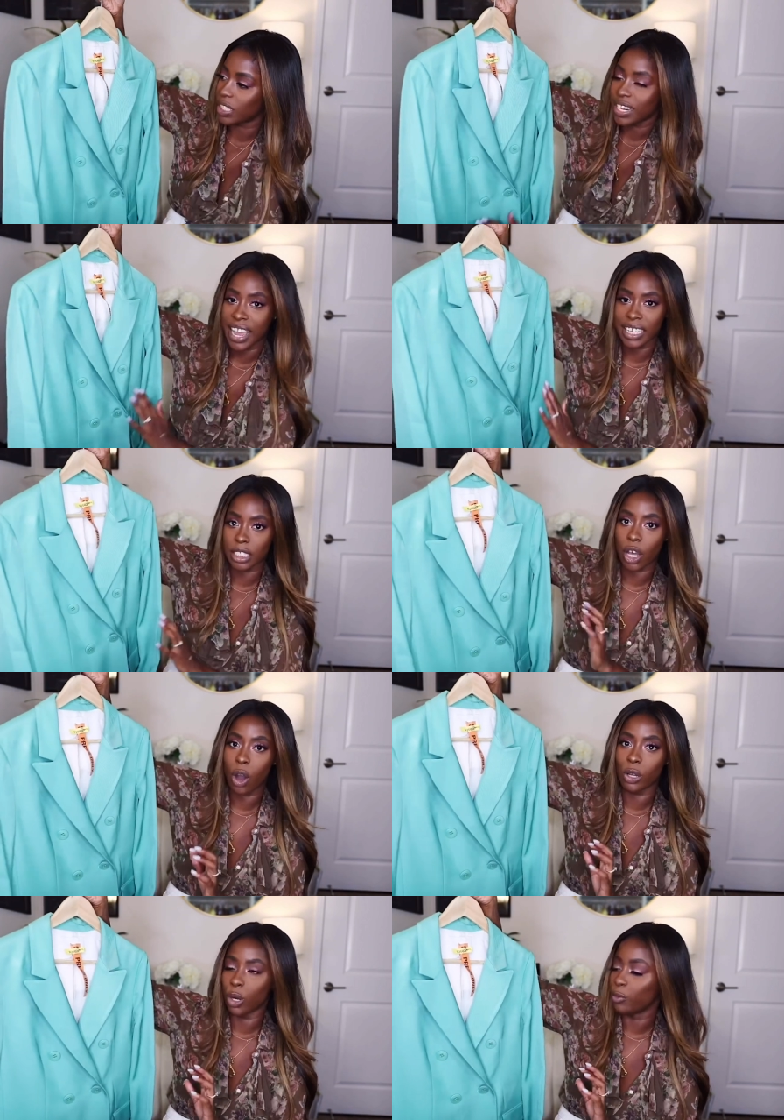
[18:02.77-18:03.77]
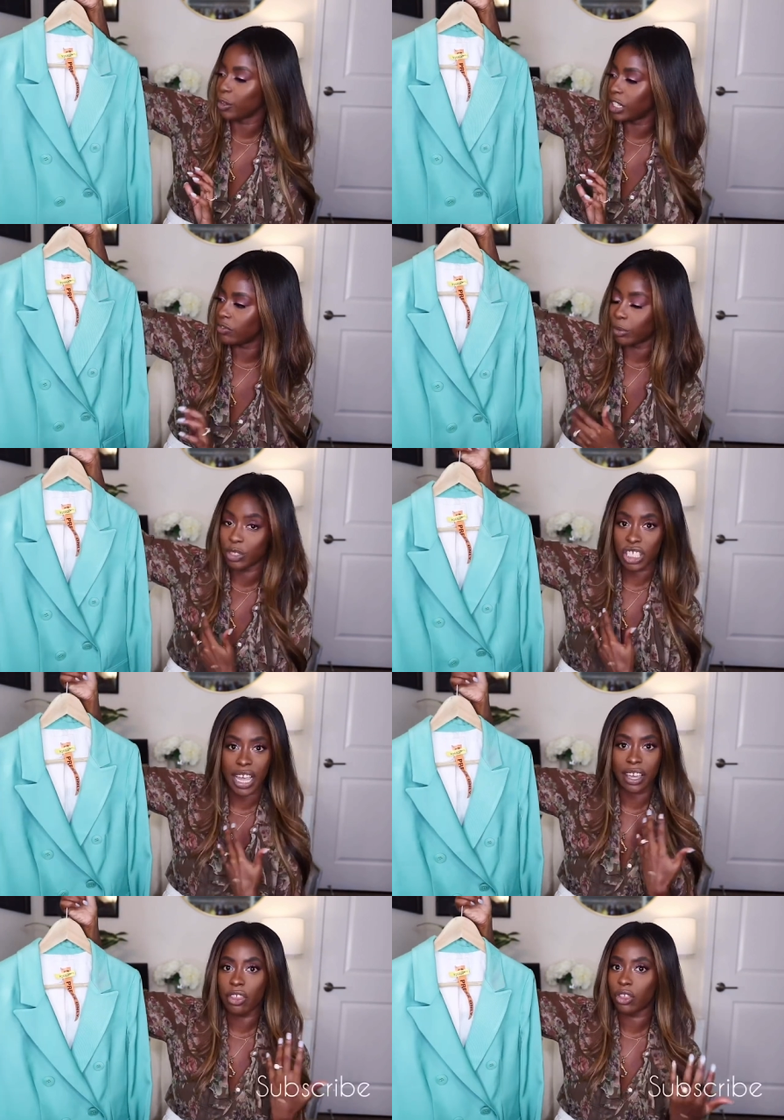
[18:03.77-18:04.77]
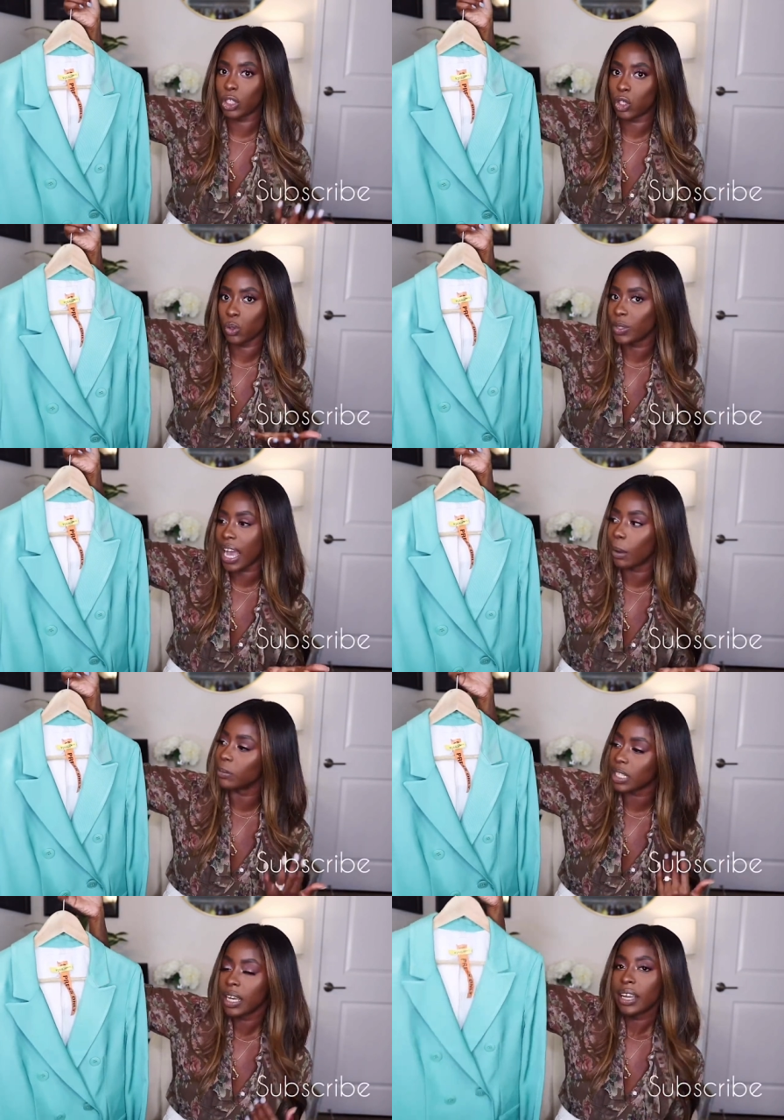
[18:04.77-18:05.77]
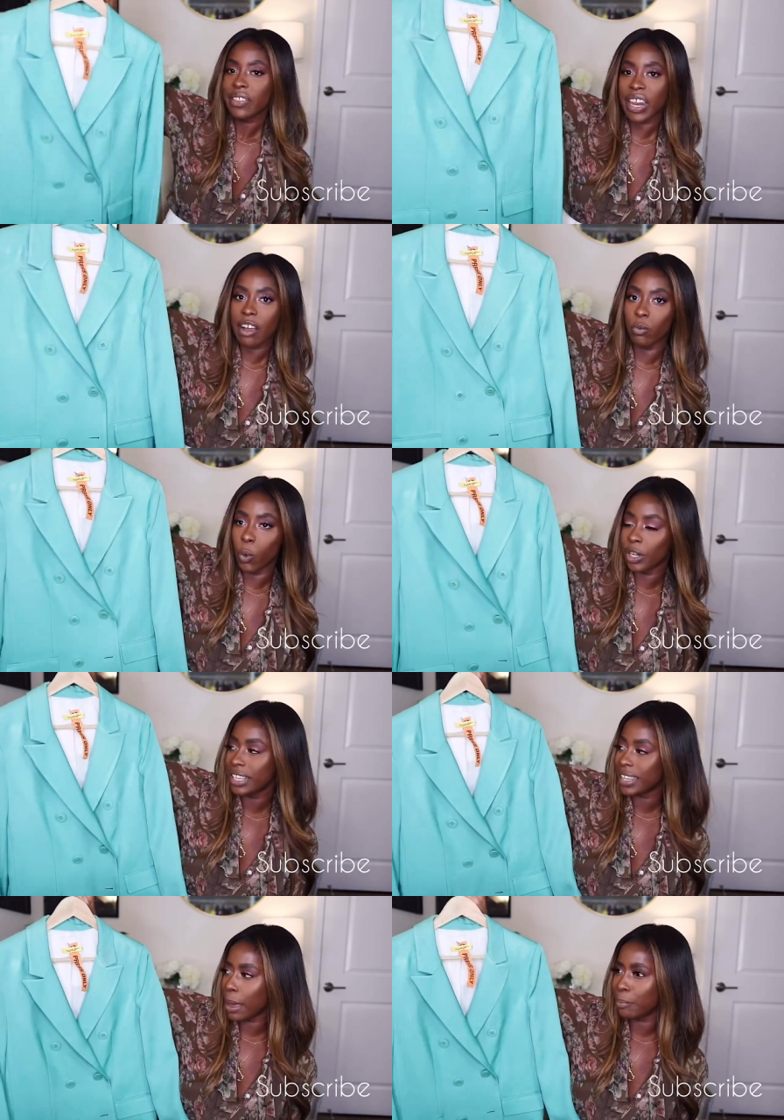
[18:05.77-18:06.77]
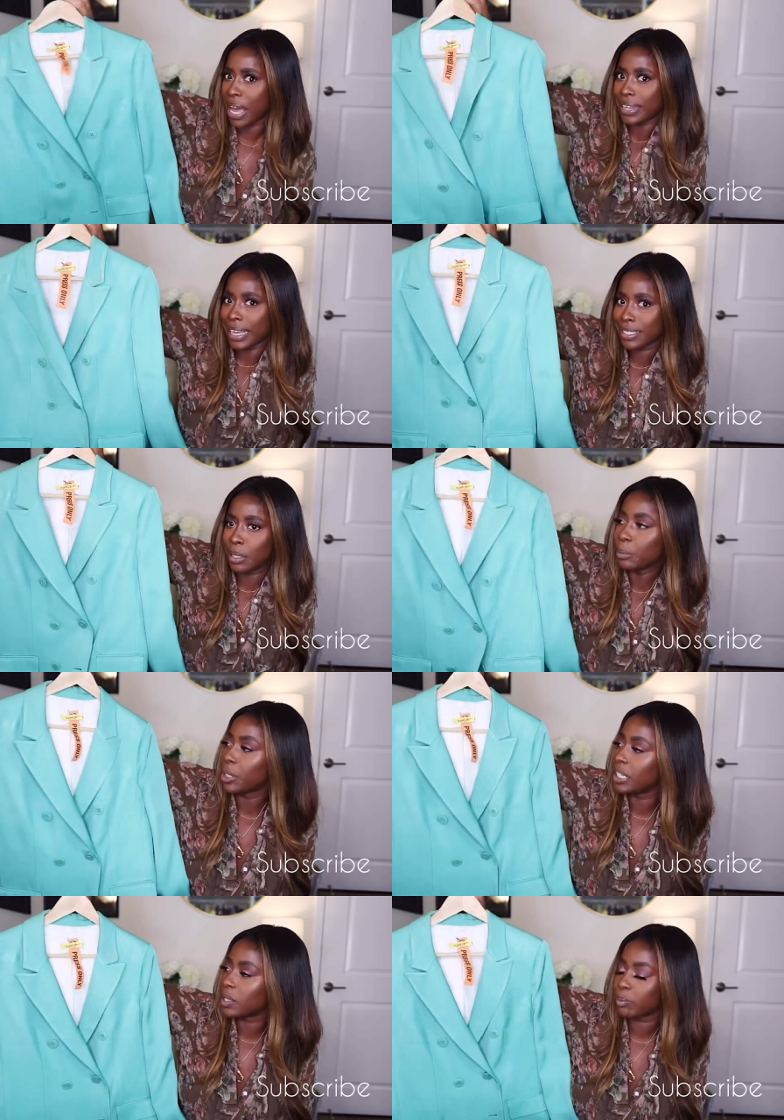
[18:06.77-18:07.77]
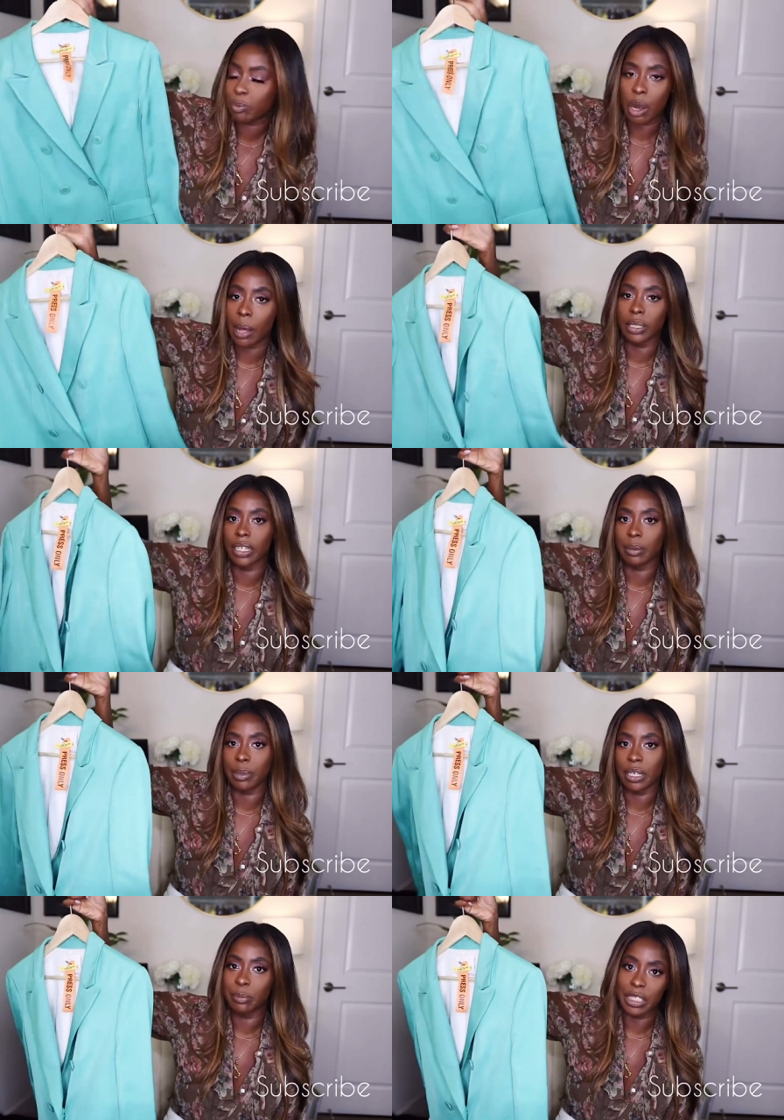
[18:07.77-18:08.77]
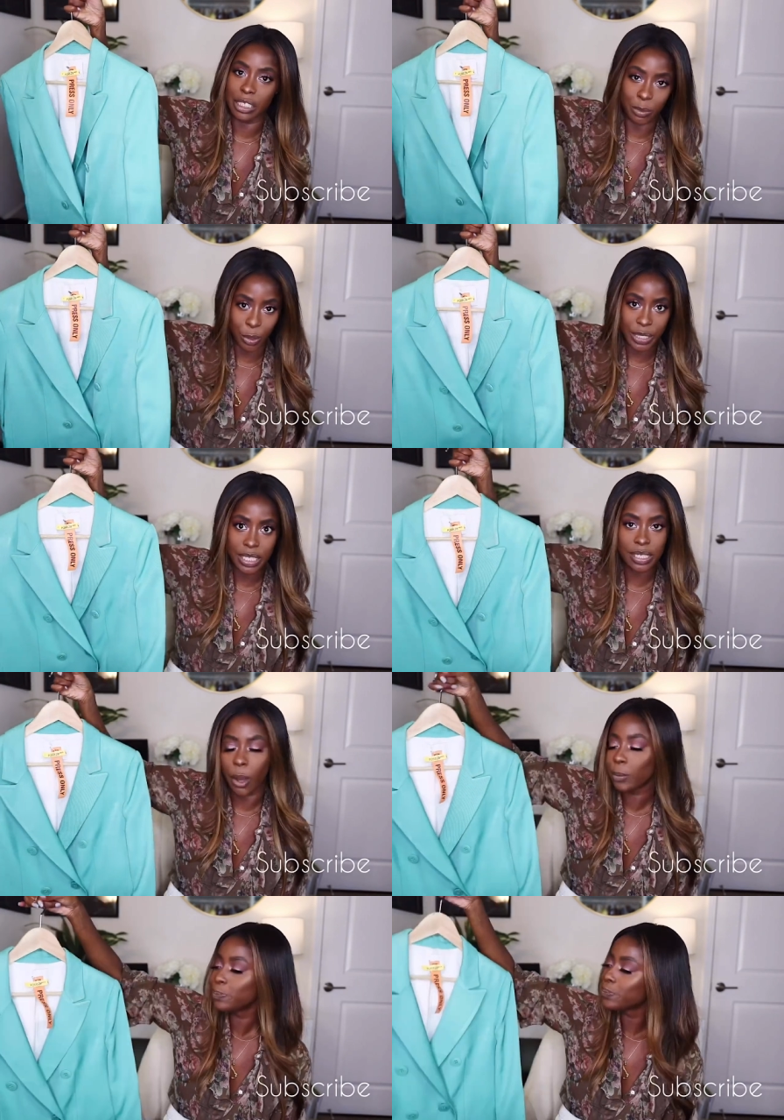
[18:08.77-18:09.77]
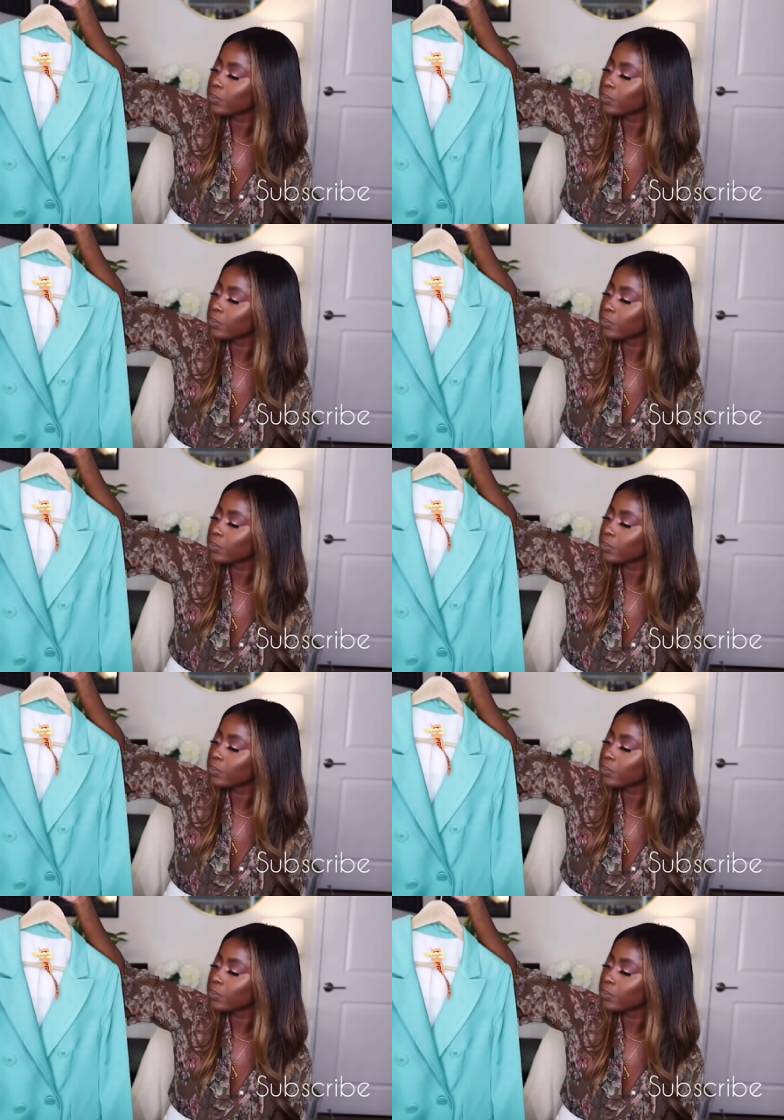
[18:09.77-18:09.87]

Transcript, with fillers: stains all over it from just like the 2 times that I've worn it, that by next summer, it's probably gonna be completely ruined. So